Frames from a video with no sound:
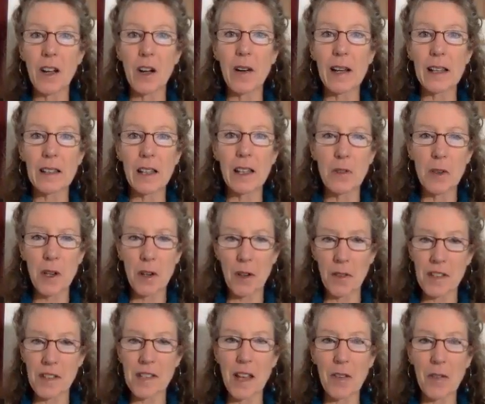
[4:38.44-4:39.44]
Coelho,
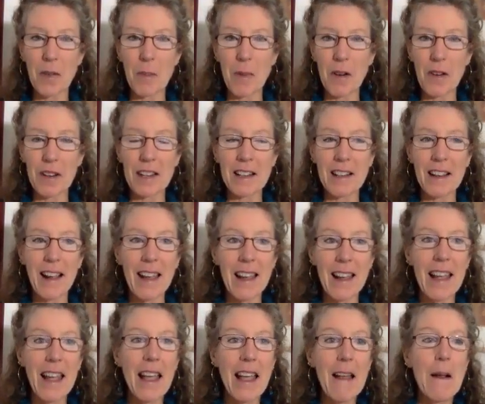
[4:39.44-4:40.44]
the South American
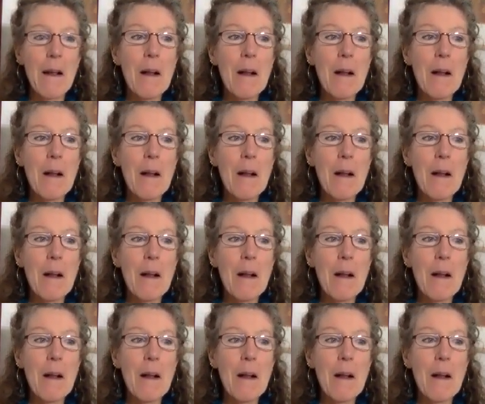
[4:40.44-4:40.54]
guy.